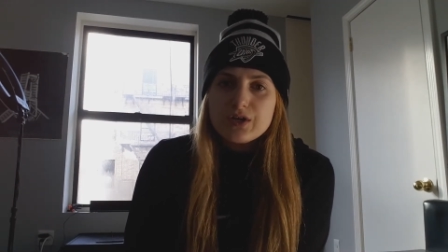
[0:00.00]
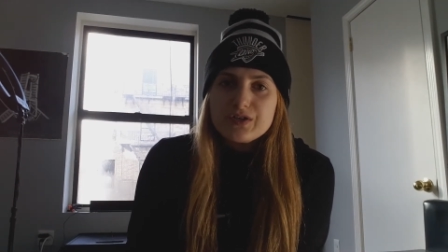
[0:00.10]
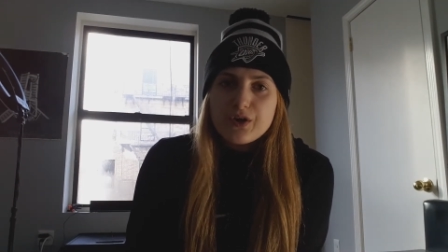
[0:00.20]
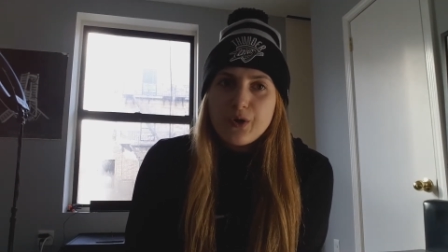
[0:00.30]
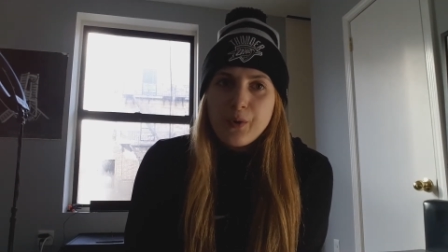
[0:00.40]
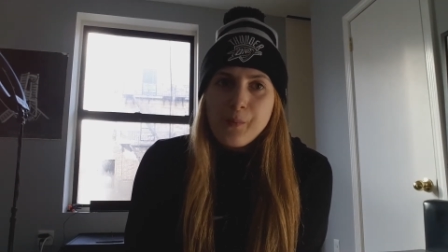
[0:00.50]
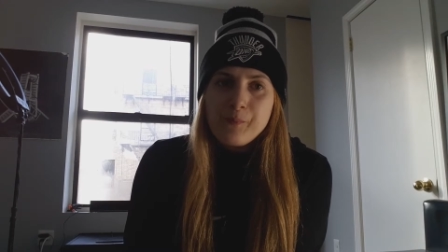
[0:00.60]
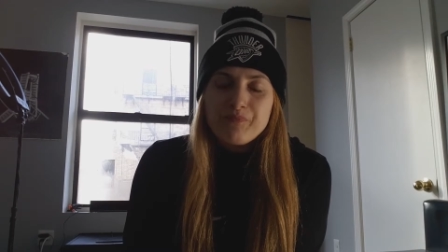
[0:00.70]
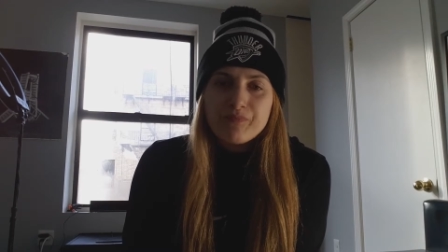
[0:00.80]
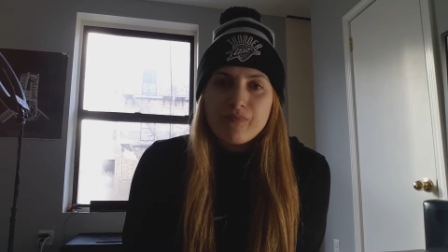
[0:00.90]

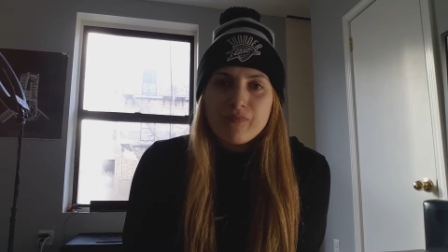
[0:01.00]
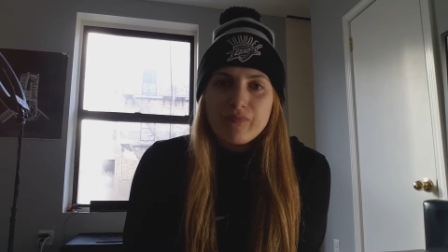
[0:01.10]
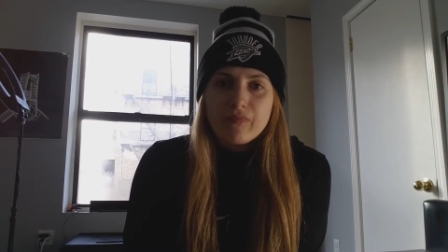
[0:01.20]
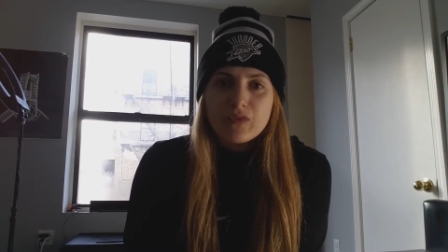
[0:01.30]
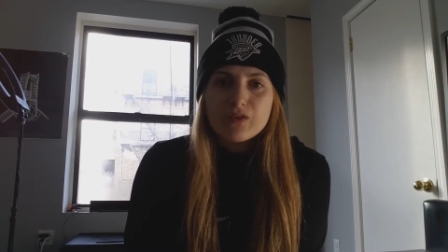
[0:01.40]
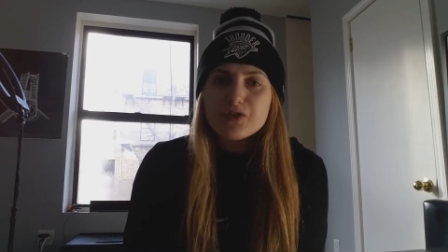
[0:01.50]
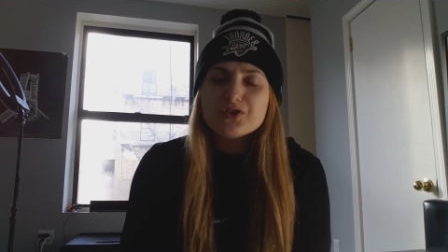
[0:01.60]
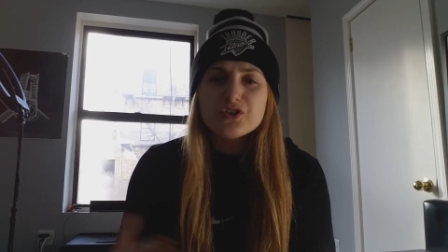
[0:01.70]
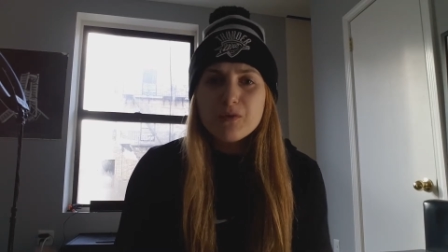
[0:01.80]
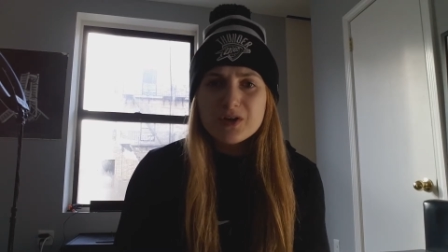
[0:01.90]
So
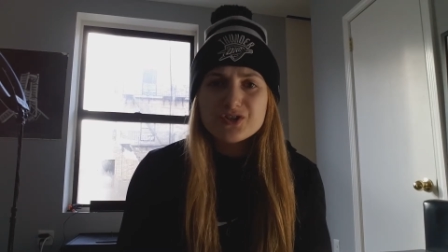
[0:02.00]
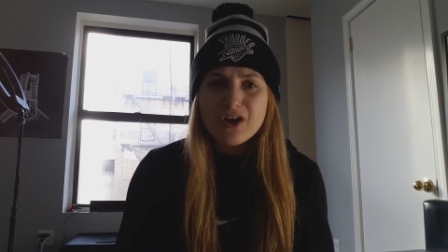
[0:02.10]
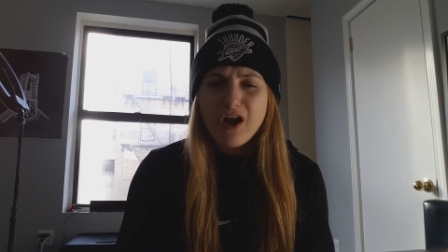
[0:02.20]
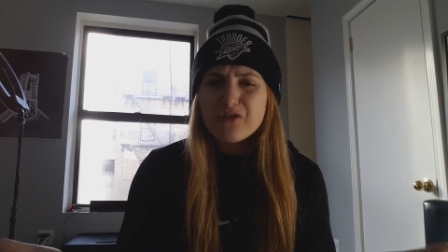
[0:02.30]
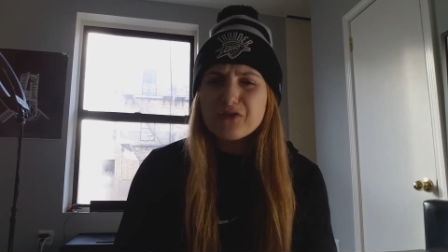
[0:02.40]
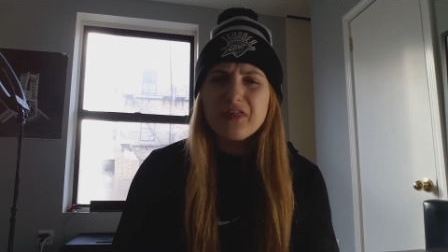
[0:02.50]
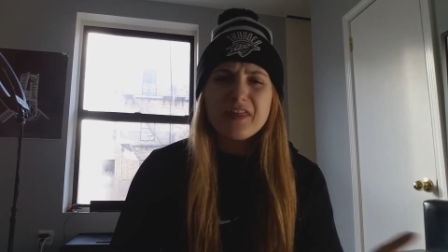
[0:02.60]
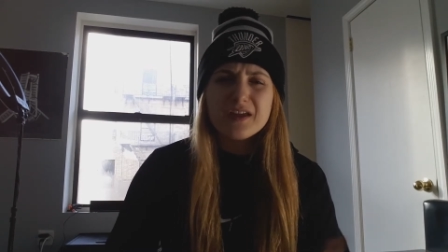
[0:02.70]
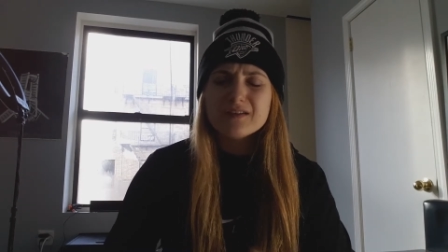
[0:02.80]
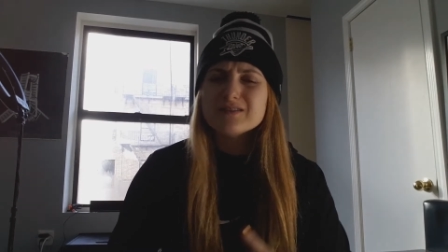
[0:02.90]
there's so much other
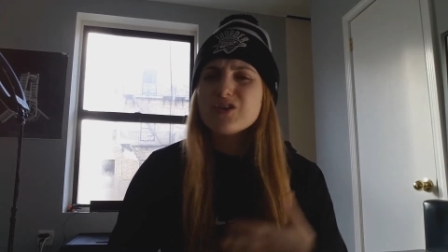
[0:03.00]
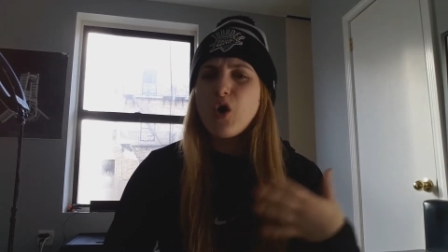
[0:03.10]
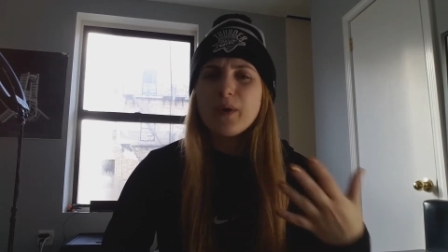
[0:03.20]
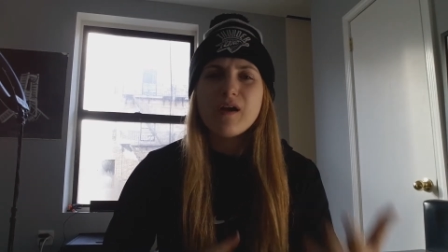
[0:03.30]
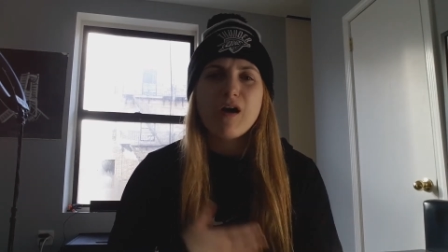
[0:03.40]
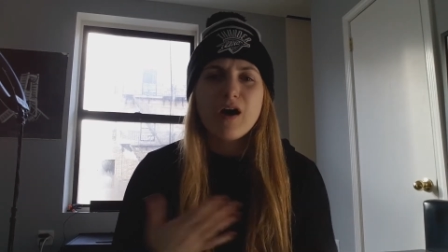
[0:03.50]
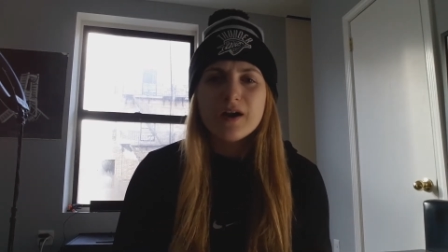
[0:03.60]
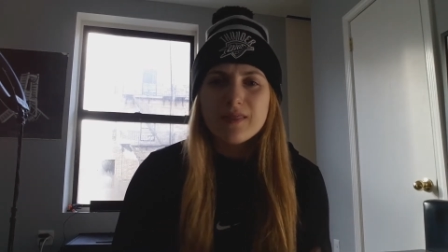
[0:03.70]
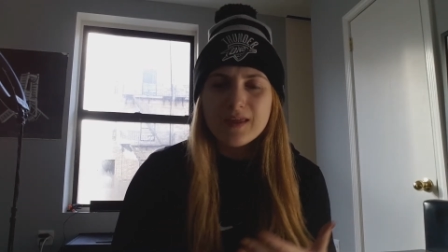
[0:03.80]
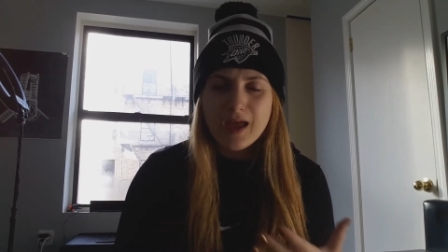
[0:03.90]
things going
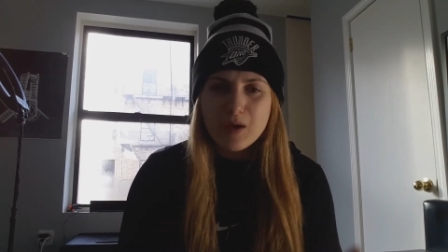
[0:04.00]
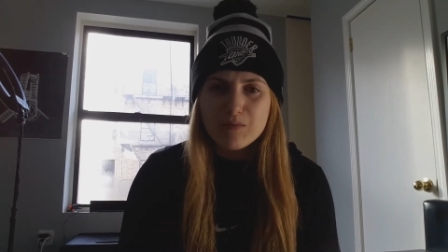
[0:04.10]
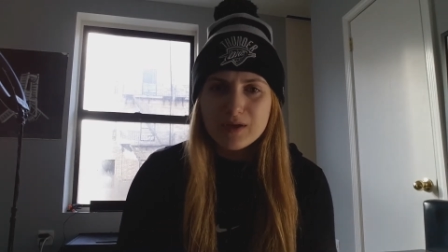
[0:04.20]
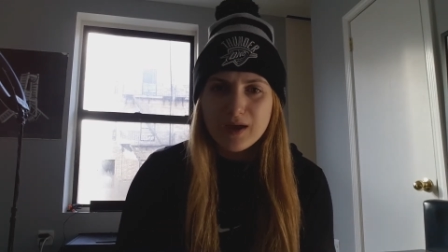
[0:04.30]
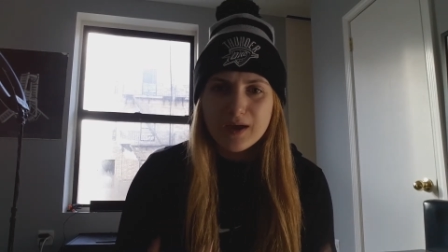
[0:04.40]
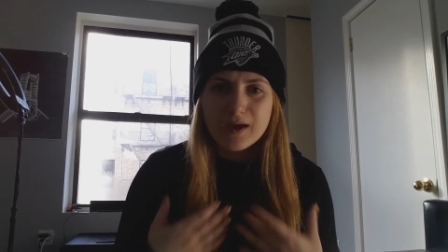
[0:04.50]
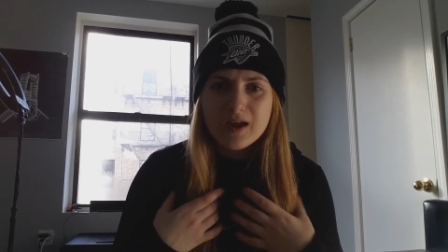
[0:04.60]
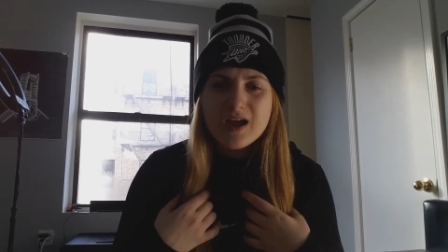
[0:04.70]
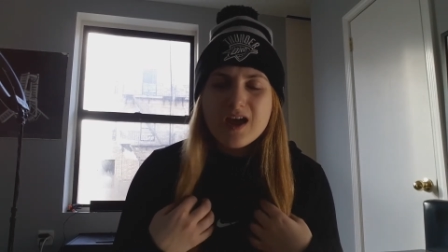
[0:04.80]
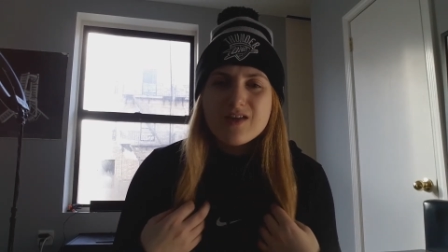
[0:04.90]
on in the
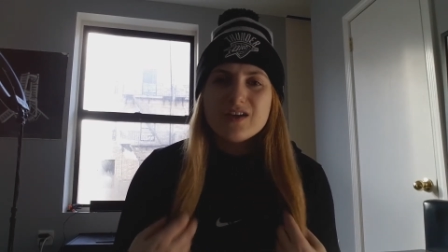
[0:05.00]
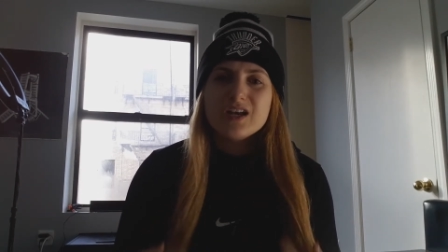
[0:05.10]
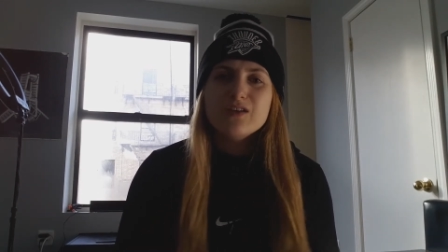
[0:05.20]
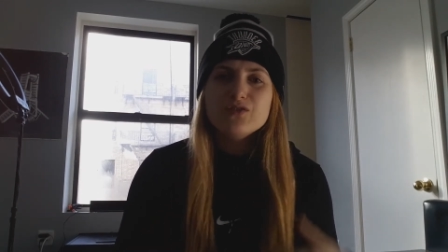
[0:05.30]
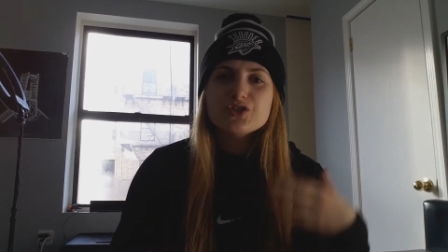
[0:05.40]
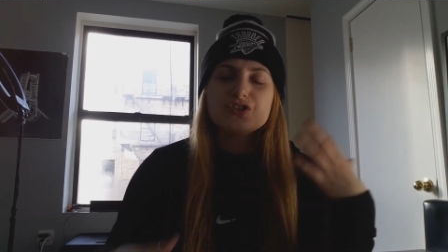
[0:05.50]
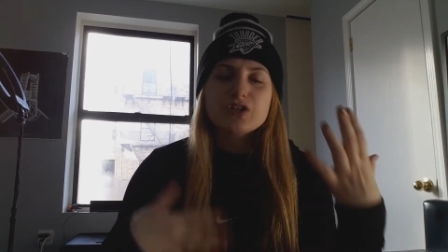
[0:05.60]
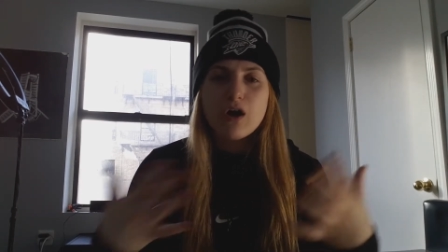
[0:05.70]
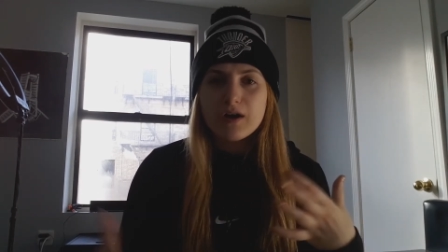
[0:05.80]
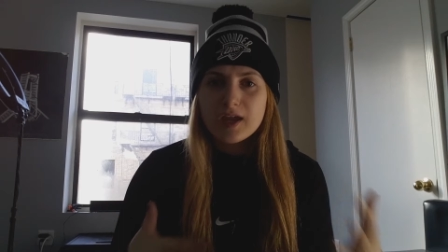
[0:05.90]
NBA that even
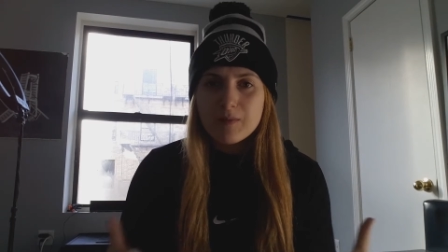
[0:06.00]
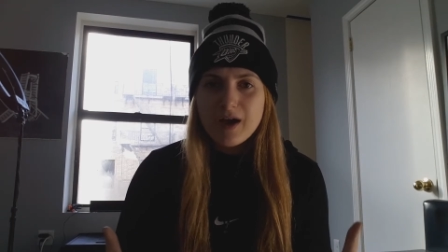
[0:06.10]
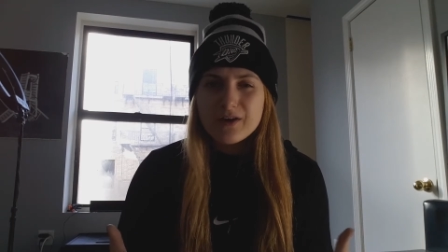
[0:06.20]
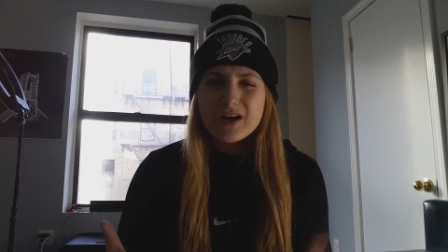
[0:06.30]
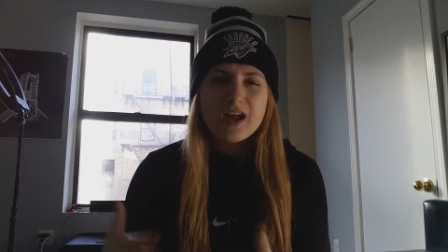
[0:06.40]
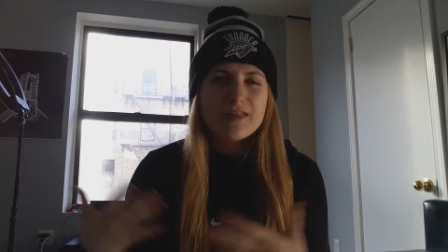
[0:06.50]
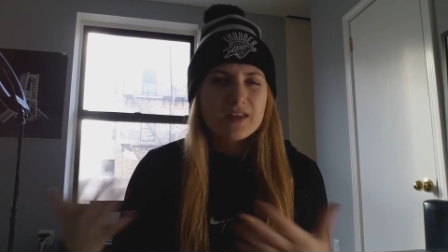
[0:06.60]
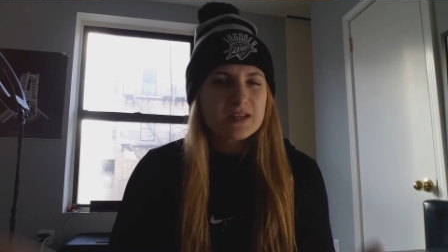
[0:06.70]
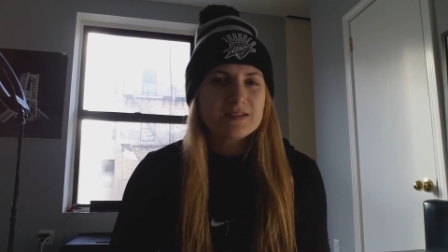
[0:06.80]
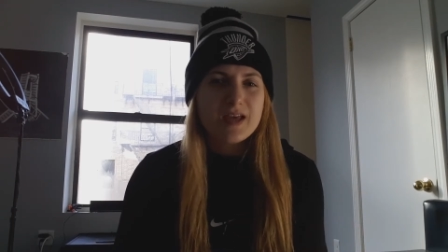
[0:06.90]
just talking about it, I
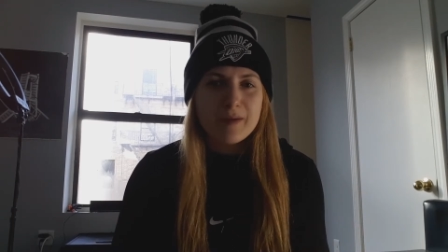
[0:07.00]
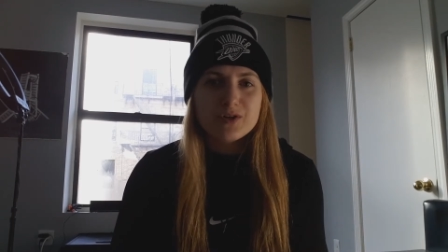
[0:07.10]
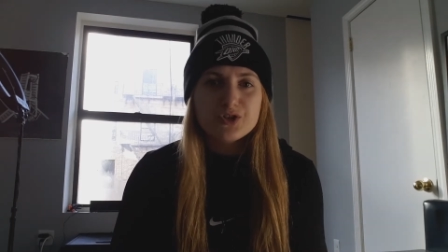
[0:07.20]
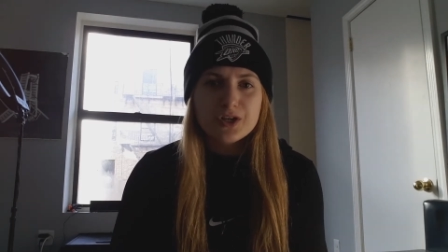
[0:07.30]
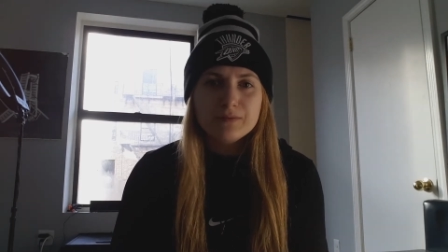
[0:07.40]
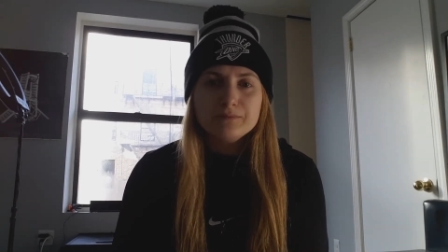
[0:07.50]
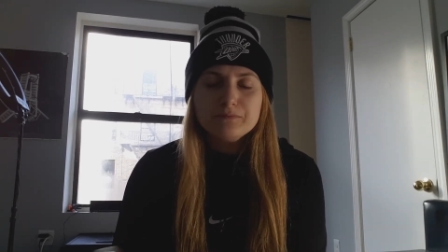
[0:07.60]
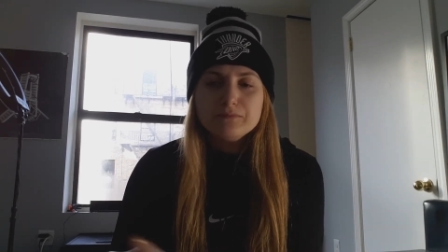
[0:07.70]
think, is damaging.